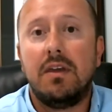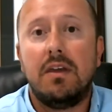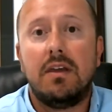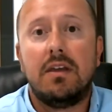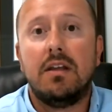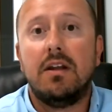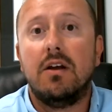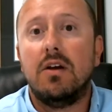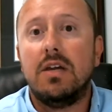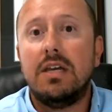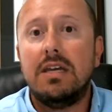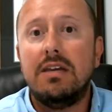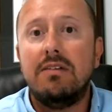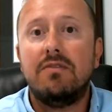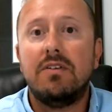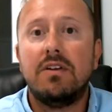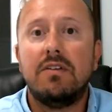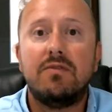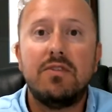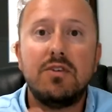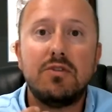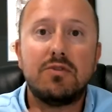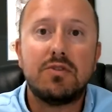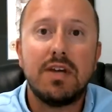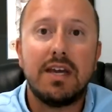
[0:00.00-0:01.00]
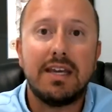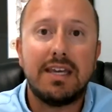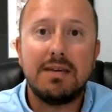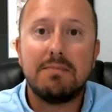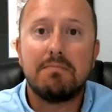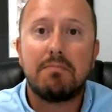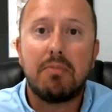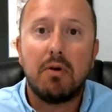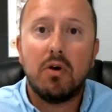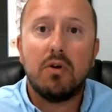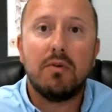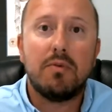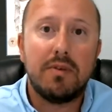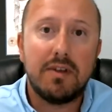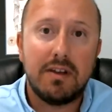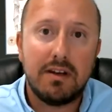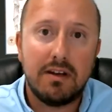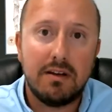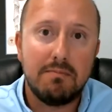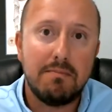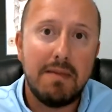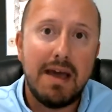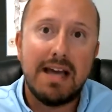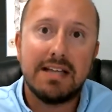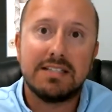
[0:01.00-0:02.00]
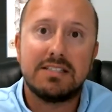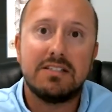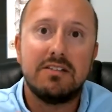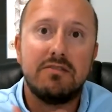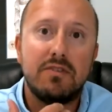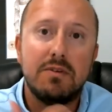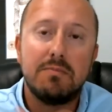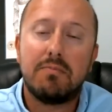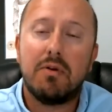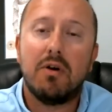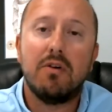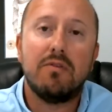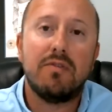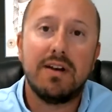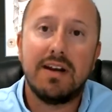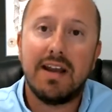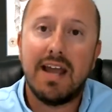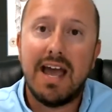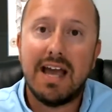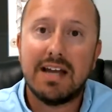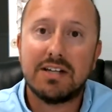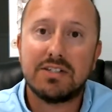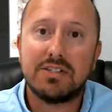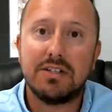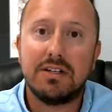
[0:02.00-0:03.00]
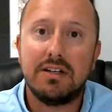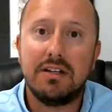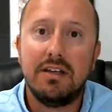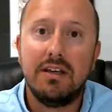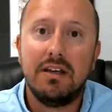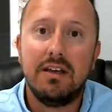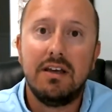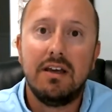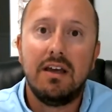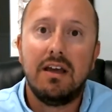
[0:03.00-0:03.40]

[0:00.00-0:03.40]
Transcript: Even if you take massive imperfect action,